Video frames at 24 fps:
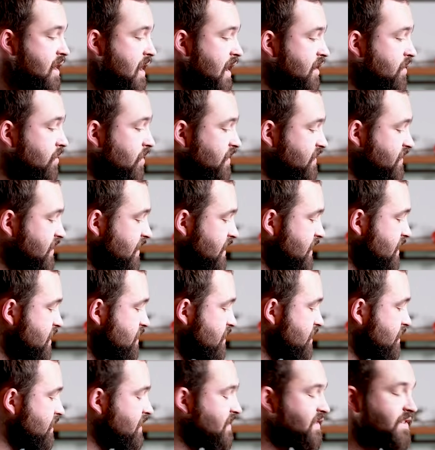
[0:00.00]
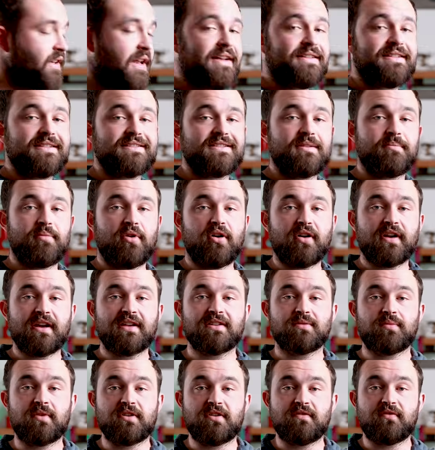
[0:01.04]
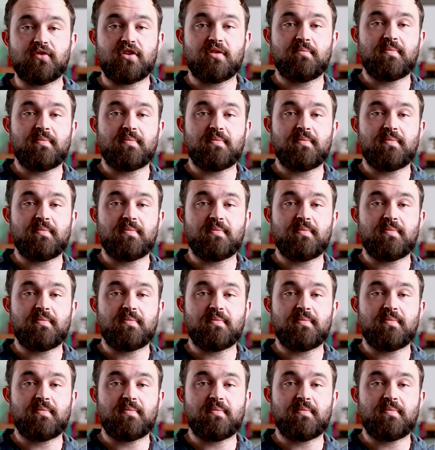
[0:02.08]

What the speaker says: and you want something that you can still access the pockets when you've got